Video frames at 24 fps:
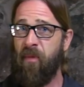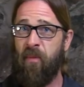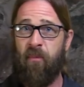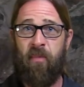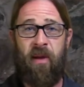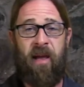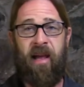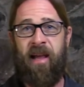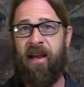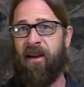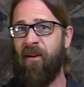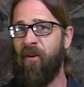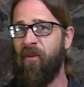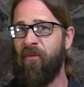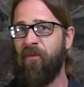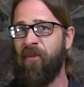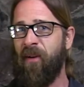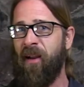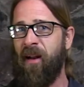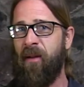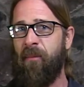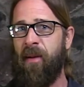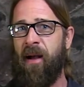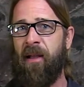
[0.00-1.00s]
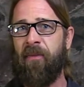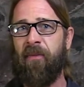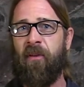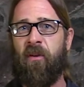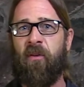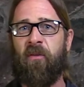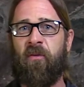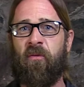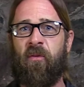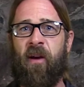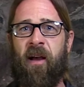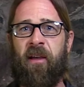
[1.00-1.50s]
But hey, don't forget about
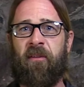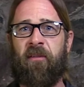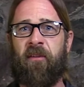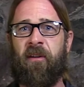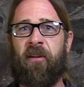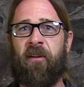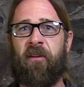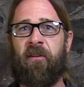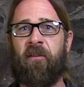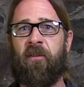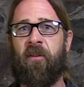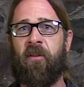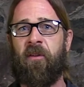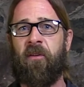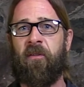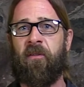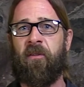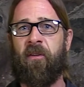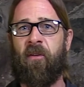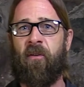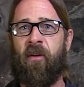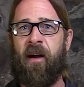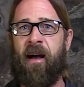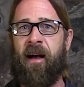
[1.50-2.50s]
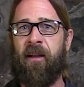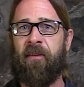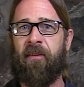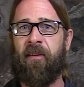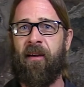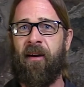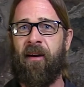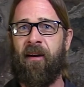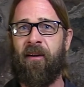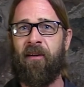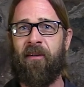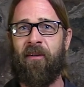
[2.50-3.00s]
those residents that are still out
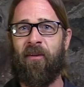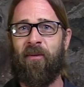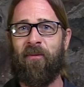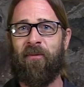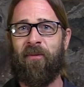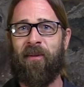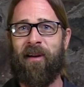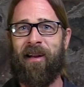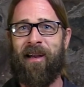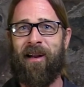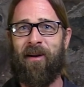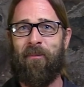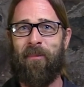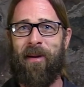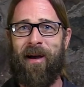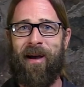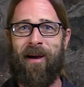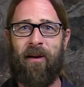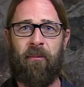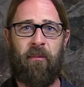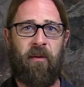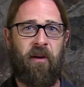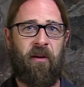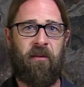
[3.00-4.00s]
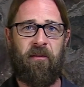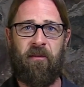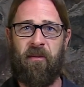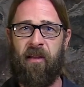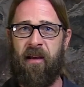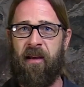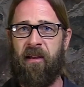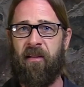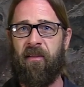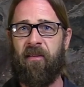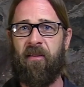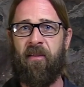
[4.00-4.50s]
there. Don't forget about them because
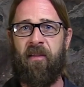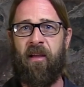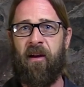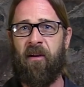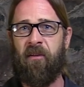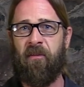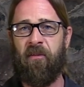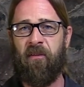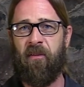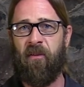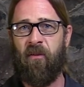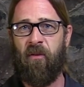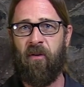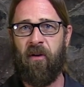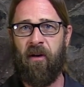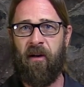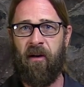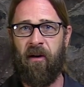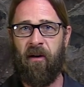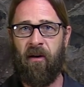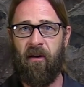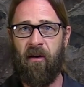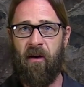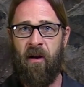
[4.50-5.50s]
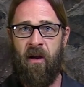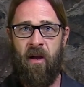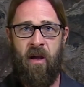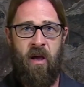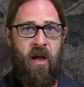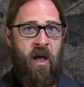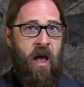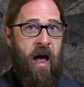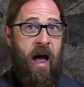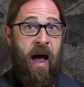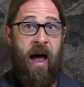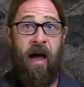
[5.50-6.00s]
they're still here.
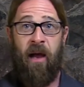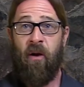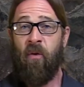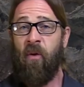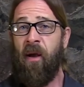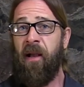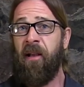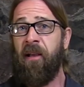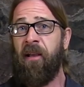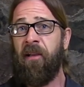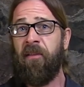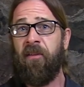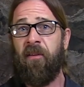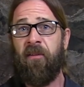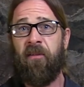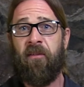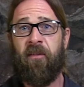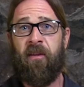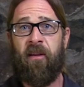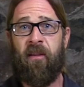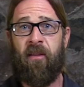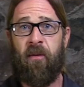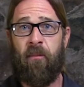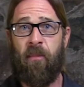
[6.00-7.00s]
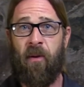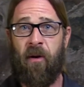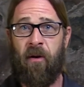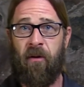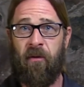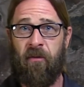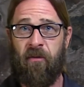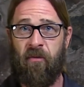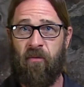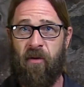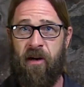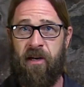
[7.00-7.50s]
How do I get to see the
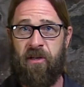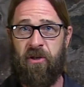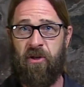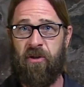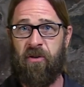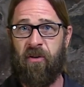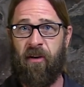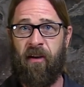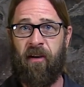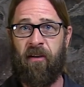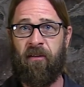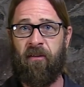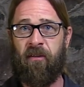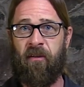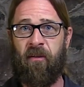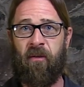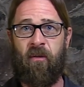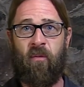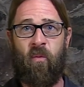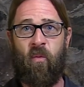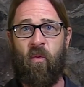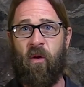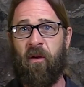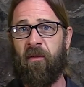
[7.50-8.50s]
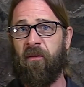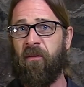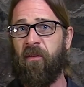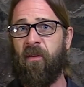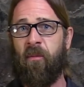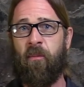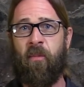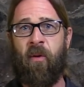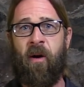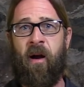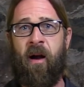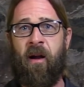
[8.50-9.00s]
birds, Ranger Jason? What's the
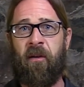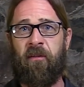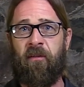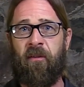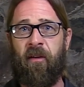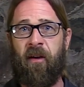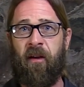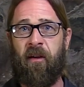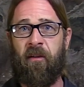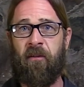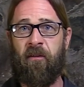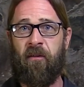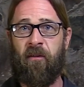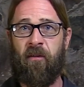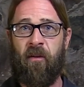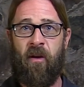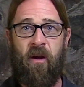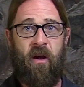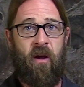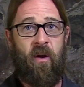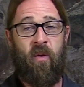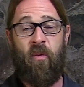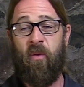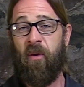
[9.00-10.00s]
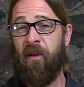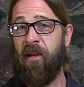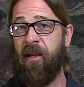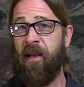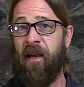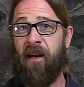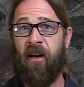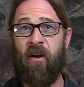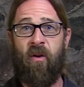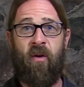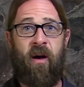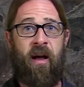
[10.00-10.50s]
process? Well, you
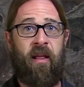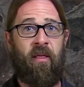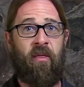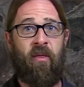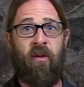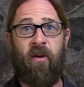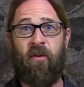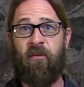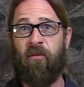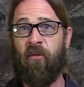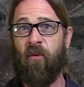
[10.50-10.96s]
gotta go out and look